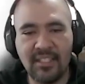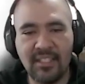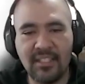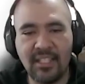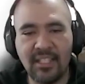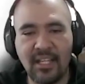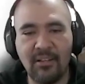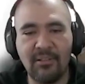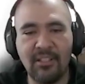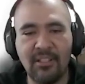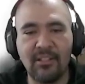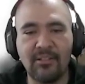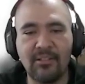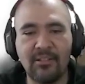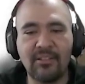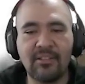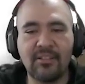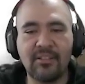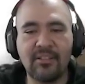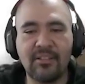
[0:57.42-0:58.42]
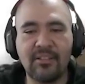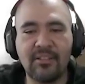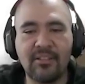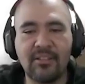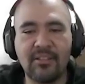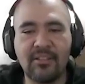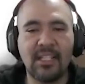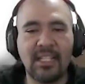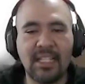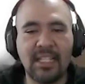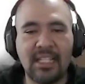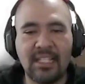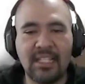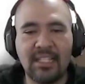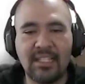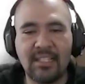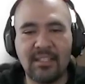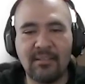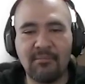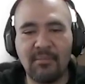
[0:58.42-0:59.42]
is how it looks.
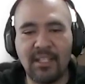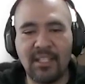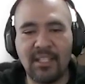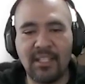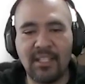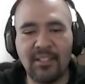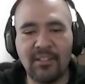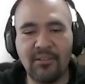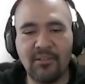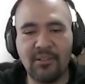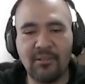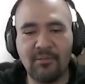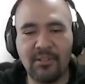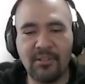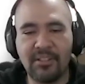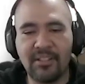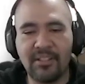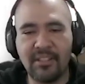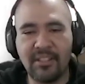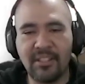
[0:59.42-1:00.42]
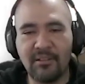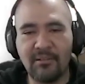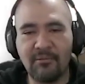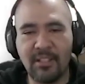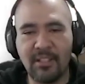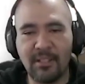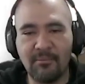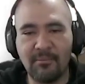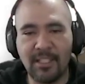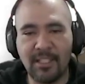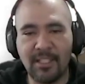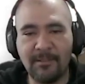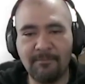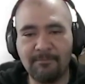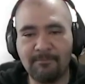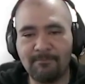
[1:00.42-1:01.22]
This is my university at Guatemala.